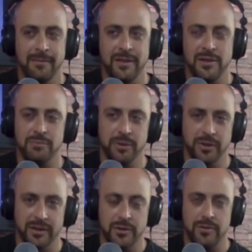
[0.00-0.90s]
because you're
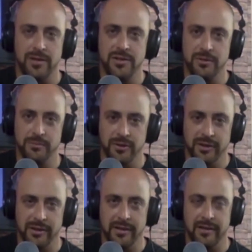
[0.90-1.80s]
building the trust, you're
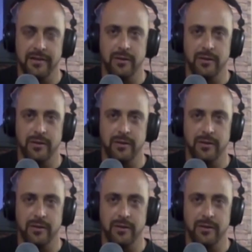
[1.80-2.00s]
building the